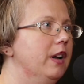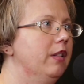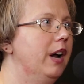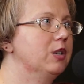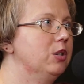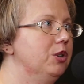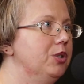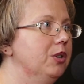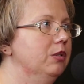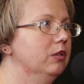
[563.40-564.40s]
that last year
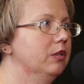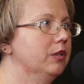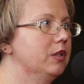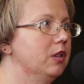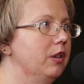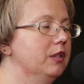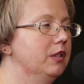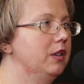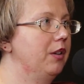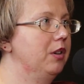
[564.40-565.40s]
too. So this
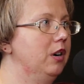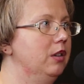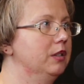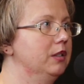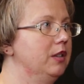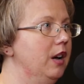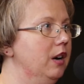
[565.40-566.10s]
is nothing. This is not